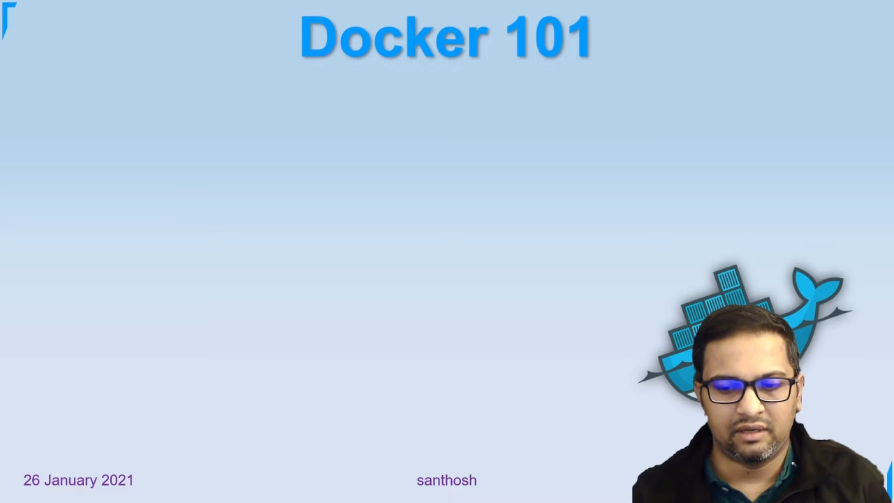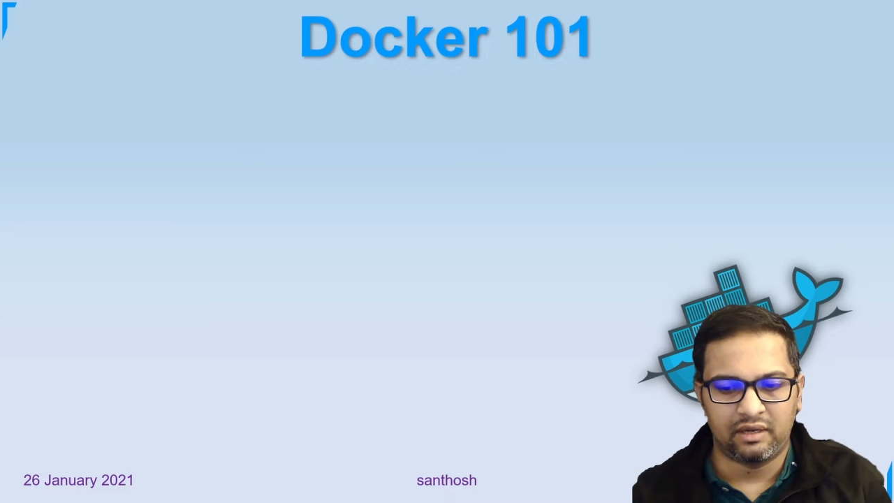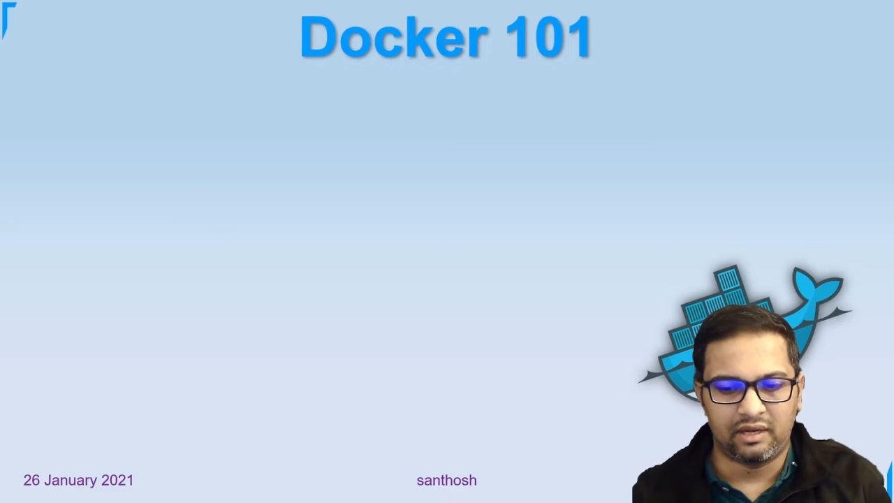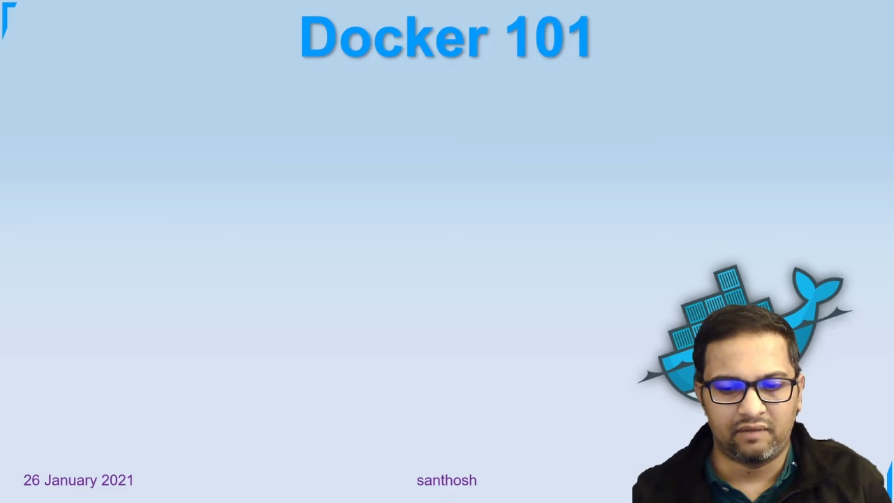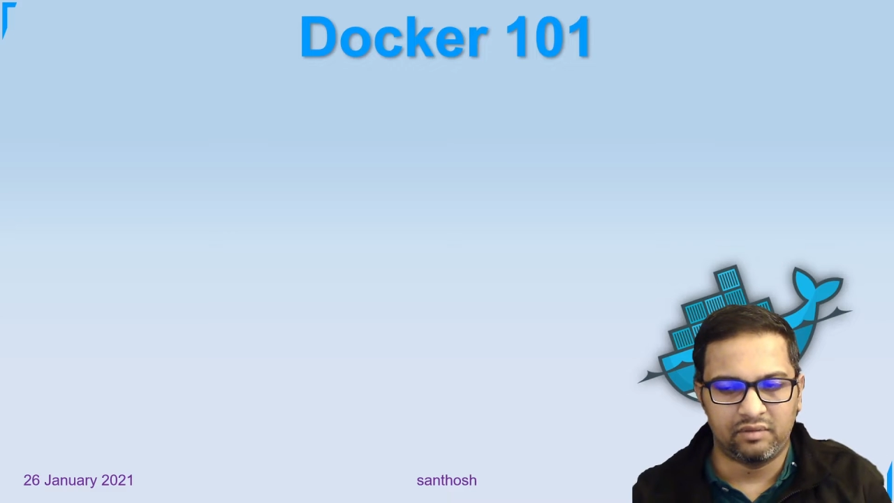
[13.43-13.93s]

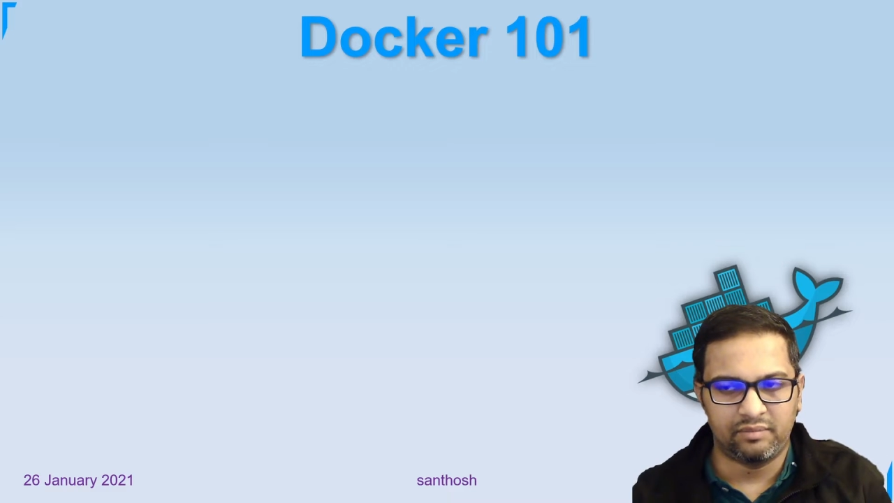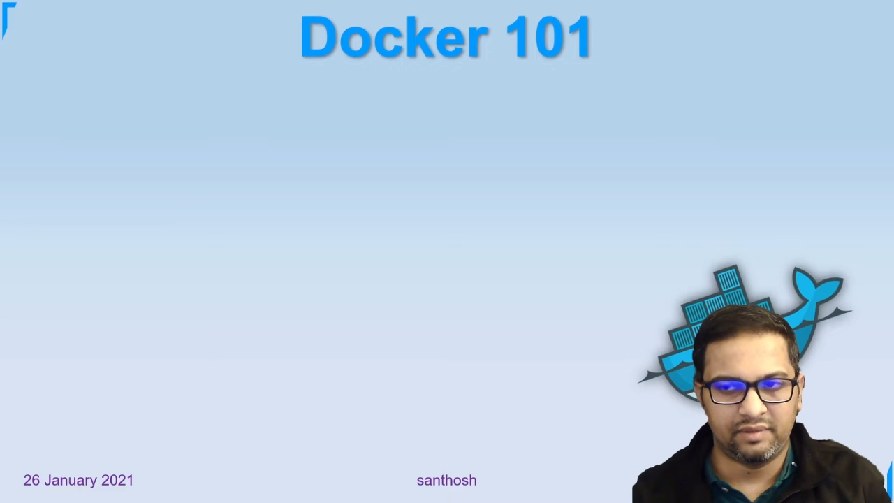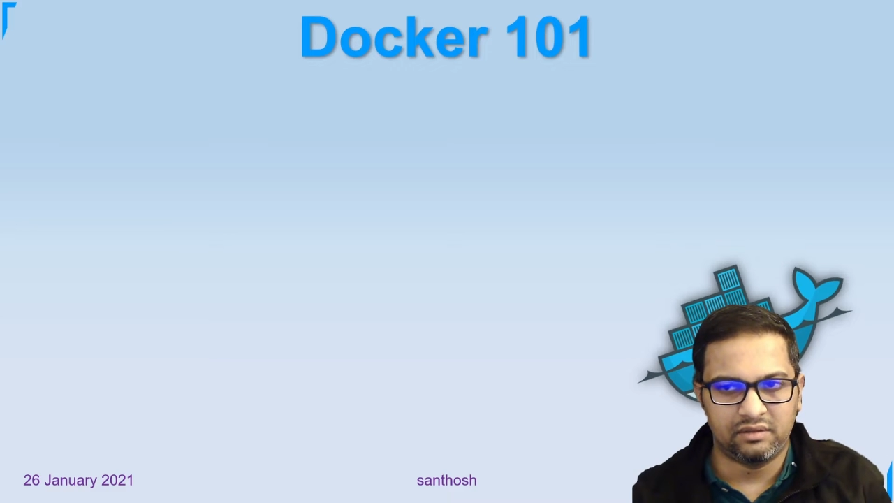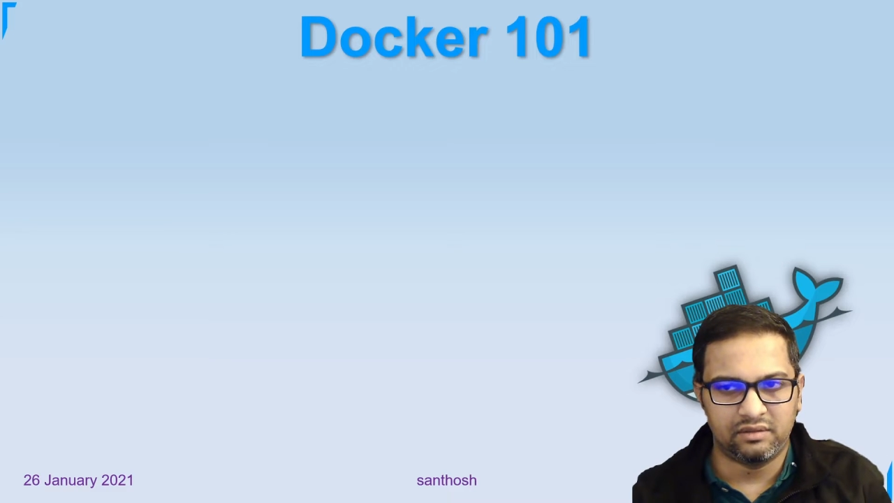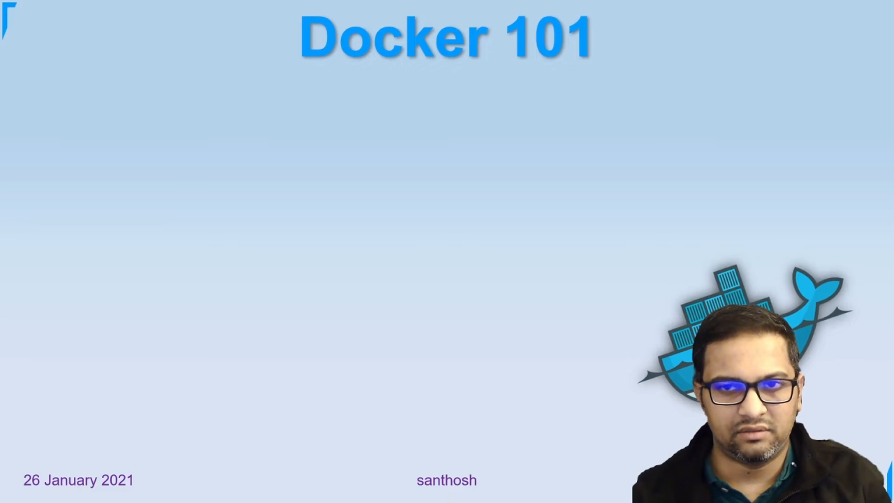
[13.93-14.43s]
I will be
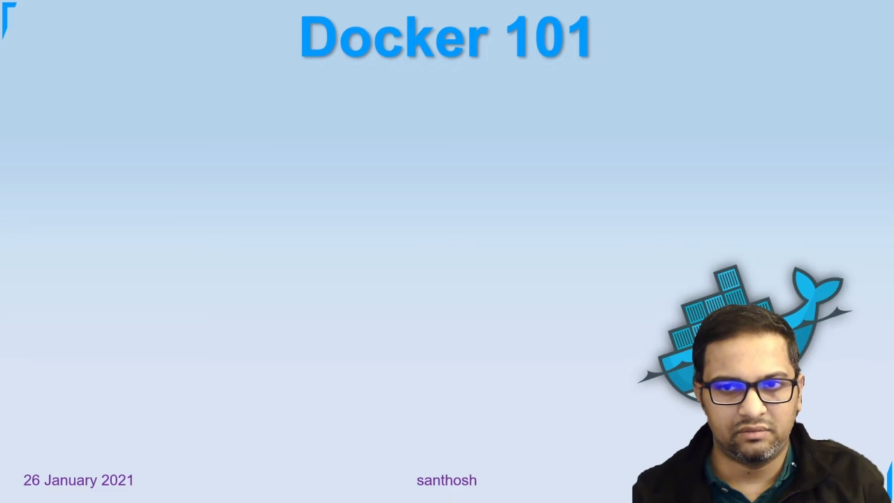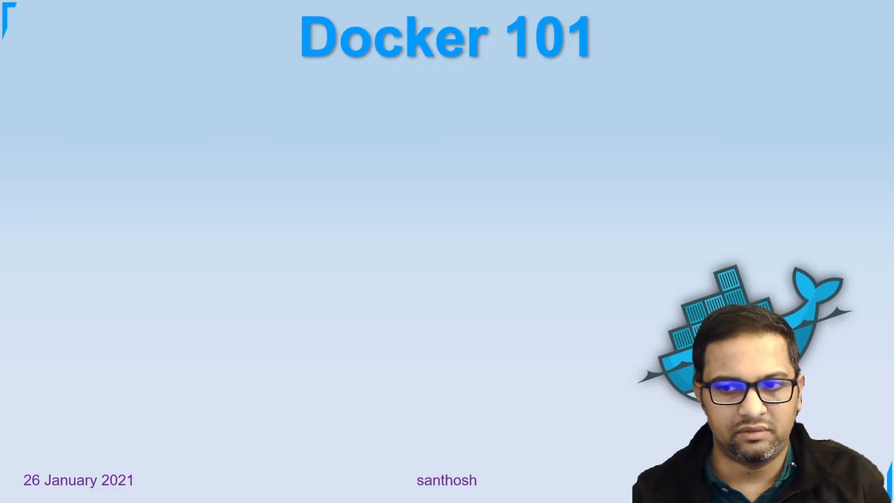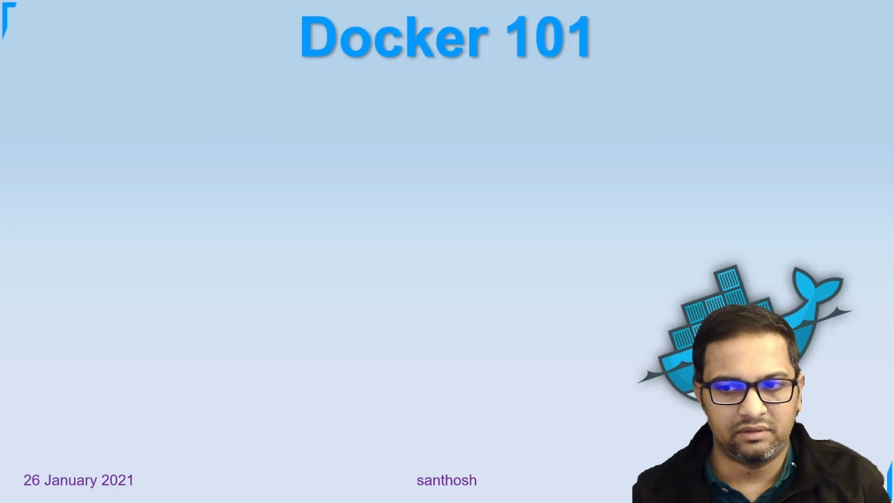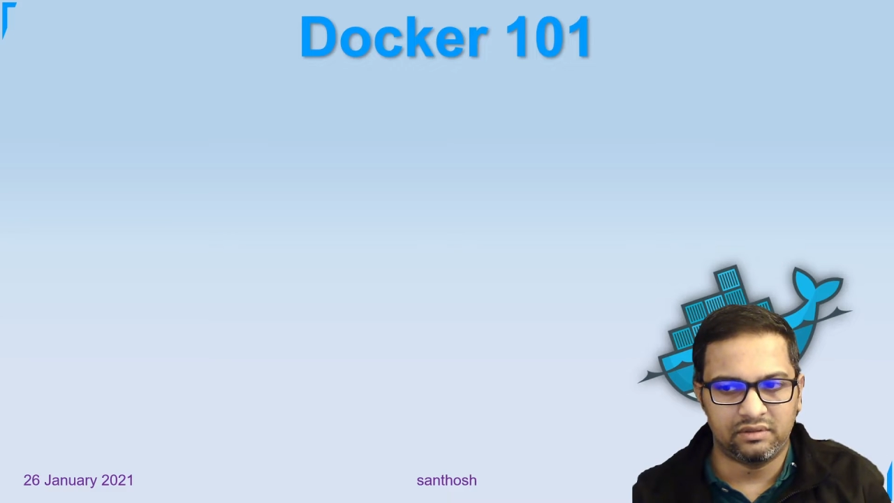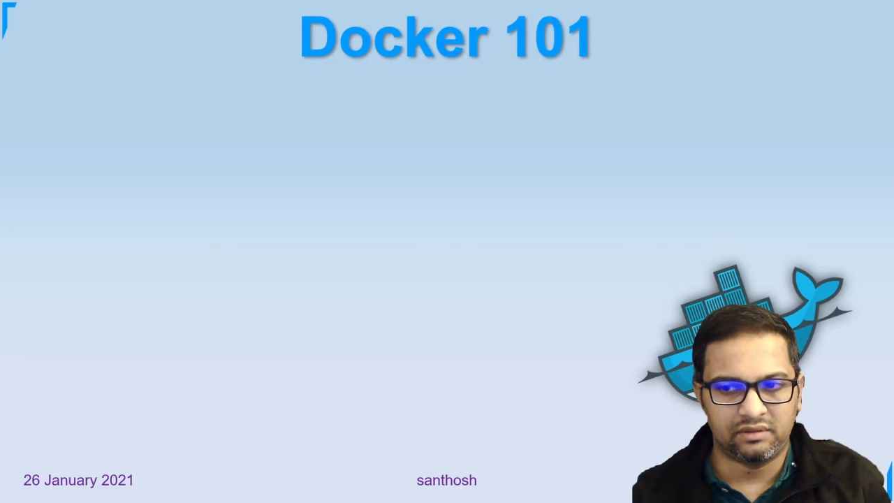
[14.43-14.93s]

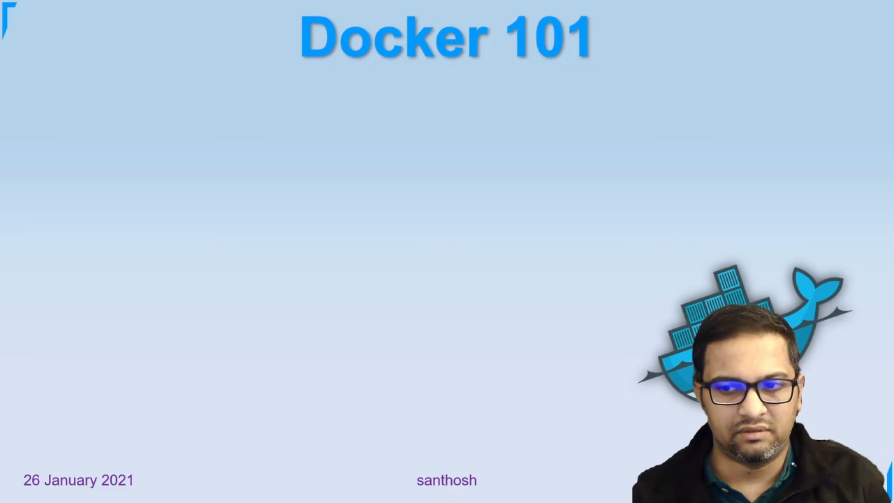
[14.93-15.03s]
doing this